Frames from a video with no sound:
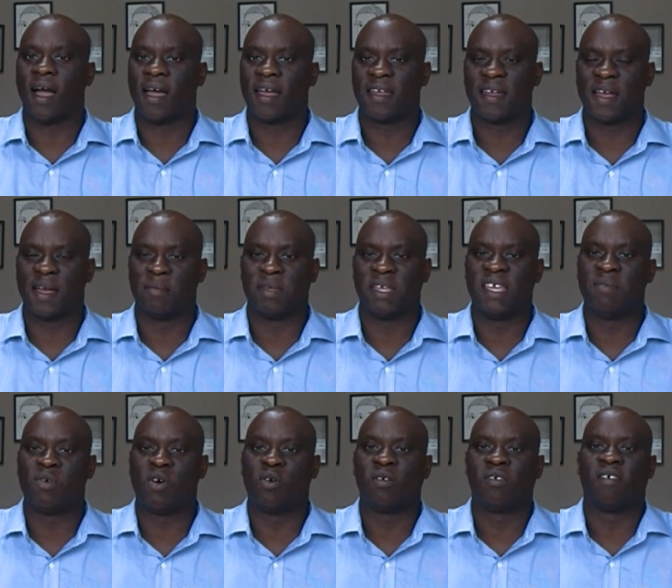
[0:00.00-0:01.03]
Hi, I'm
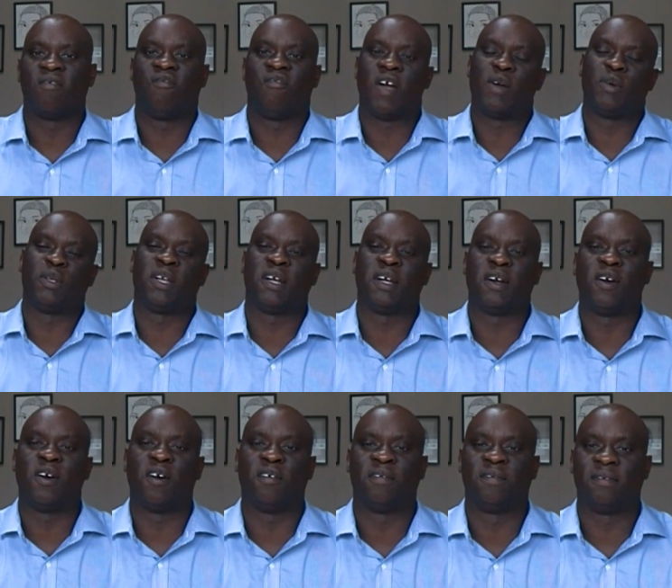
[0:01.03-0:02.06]
Emo, founder
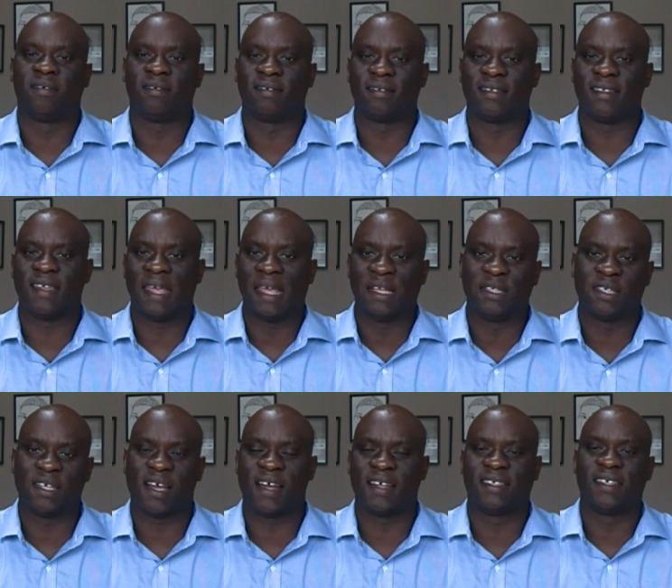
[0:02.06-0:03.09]
of
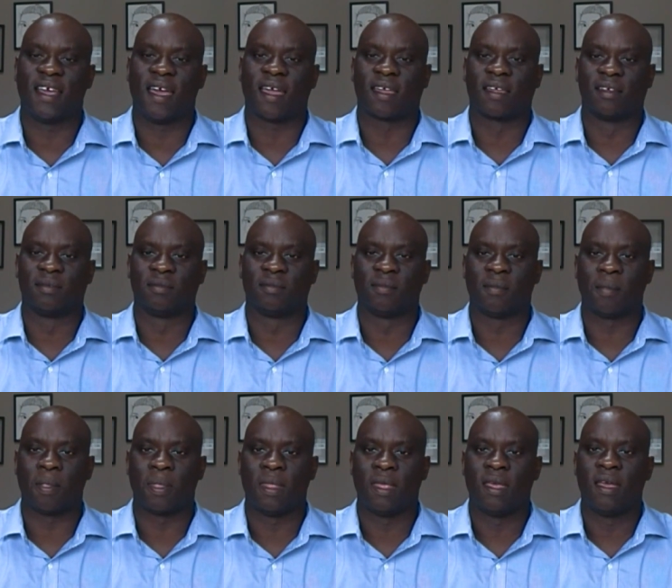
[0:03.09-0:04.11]
EjiTech.
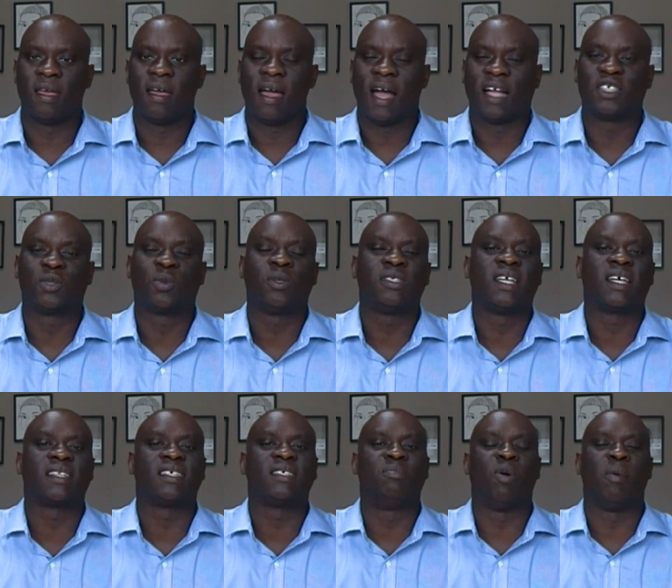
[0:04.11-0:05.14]
I just want
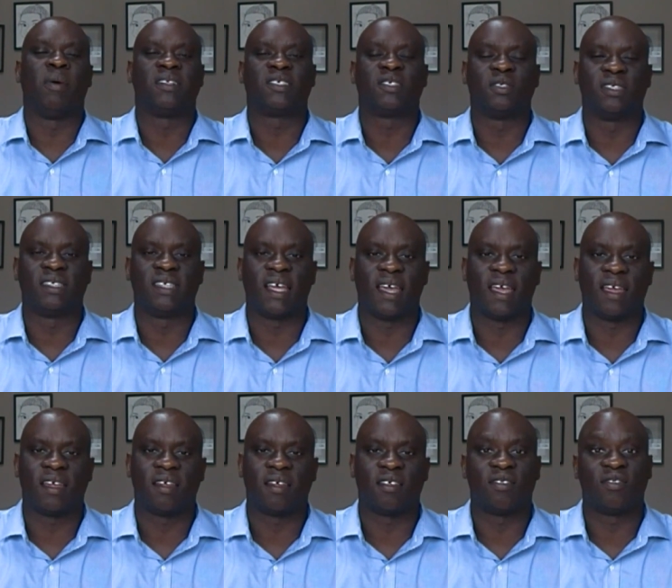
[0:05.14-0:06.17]
to take this moment to
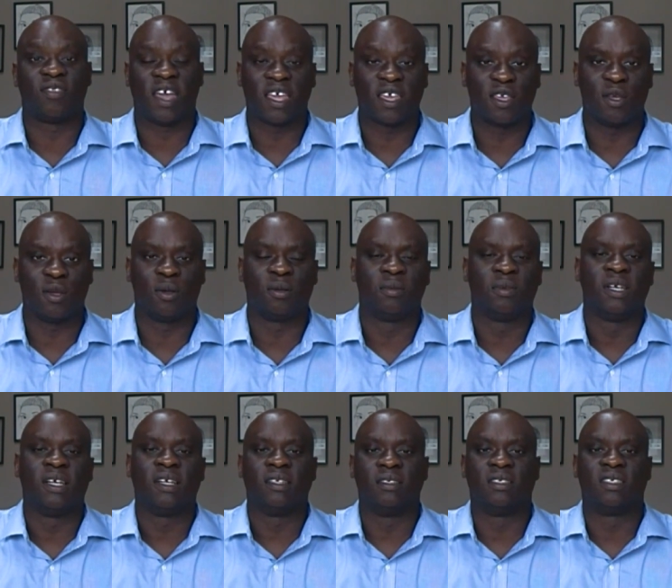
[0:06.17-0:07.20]
say thank
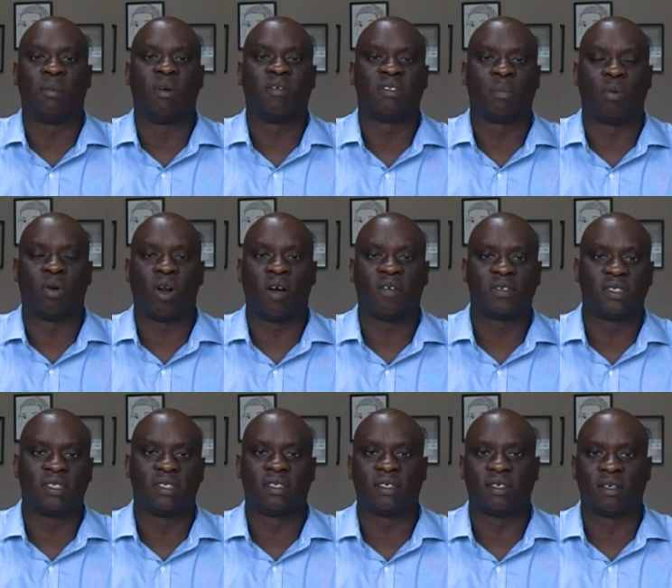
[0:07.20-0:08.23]
you to some of the
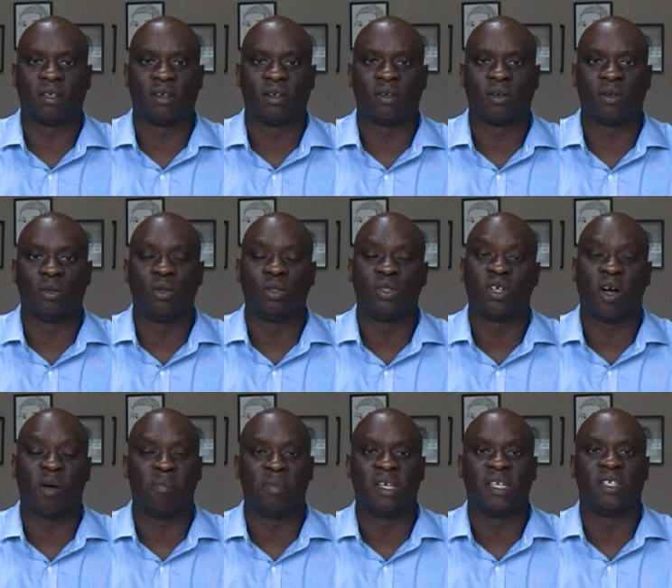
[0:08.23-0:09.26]
profs who
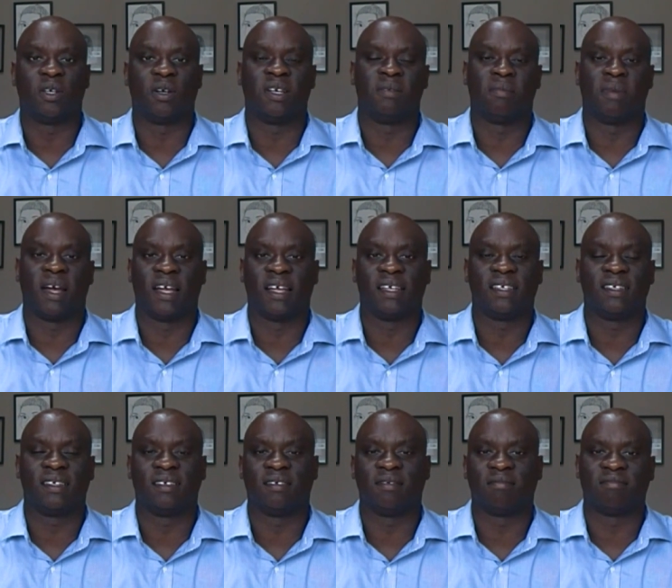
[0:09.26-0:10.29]
taught me during
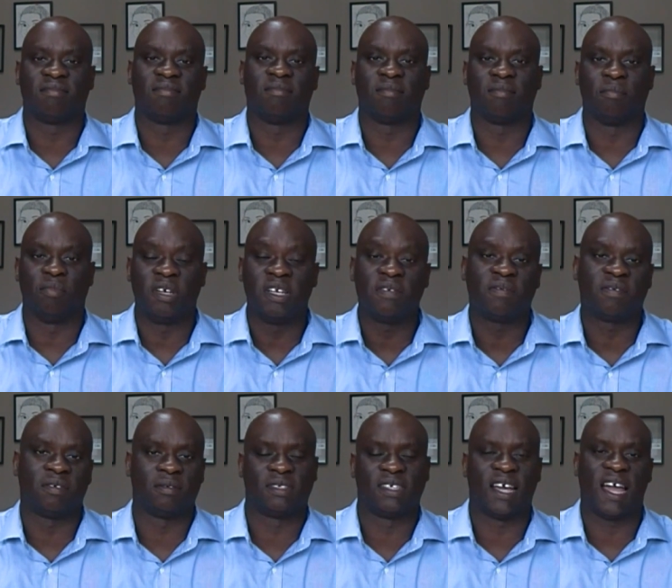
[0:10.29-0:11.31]
my
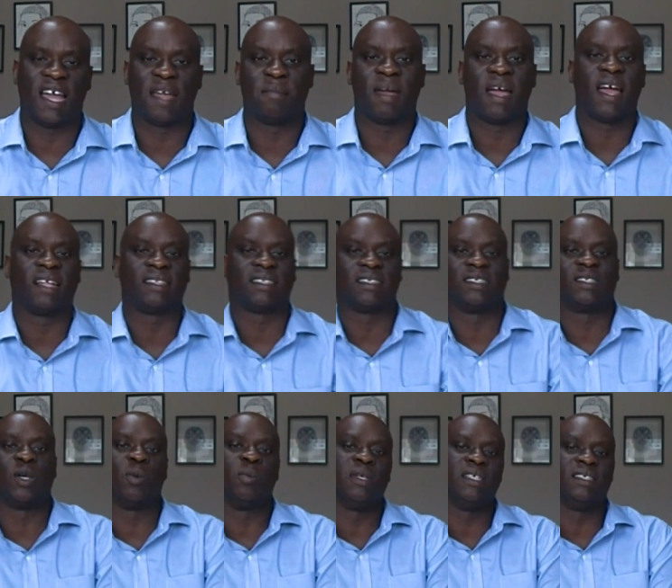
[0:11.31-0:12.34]
brief time at the
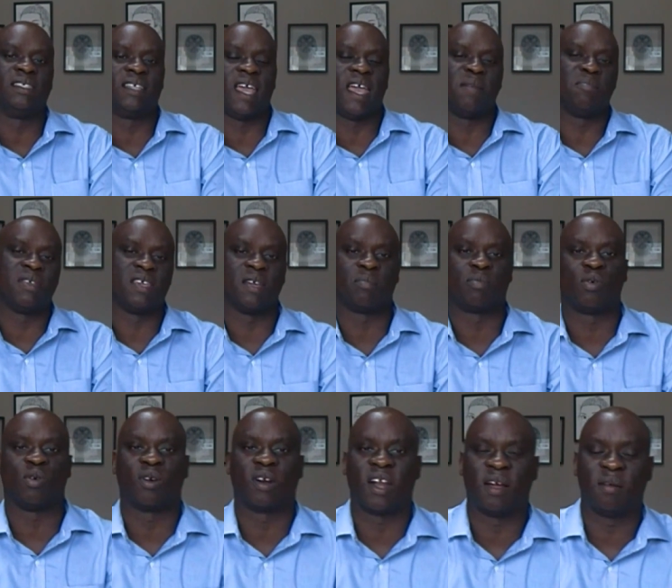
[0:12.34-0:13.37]
Sobeys MBA
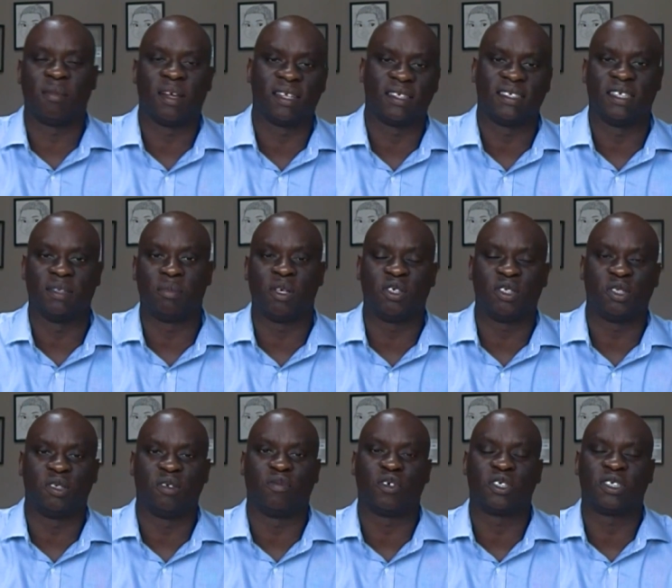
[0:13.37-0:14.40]
program at St.
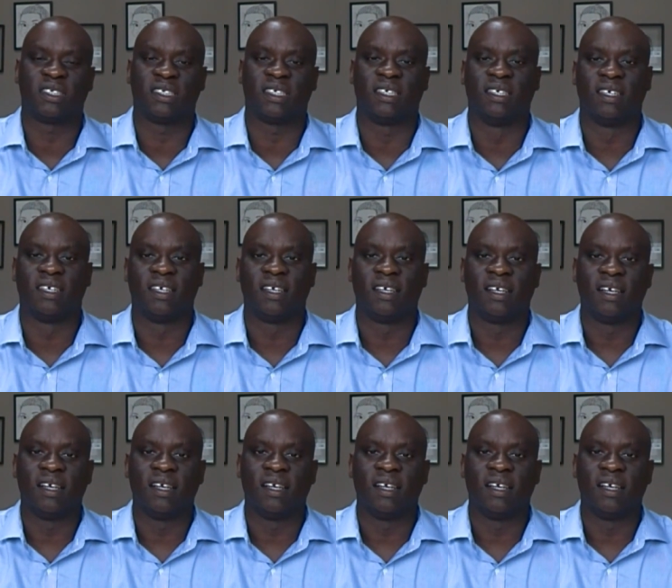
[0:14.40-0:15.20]
Mary's University.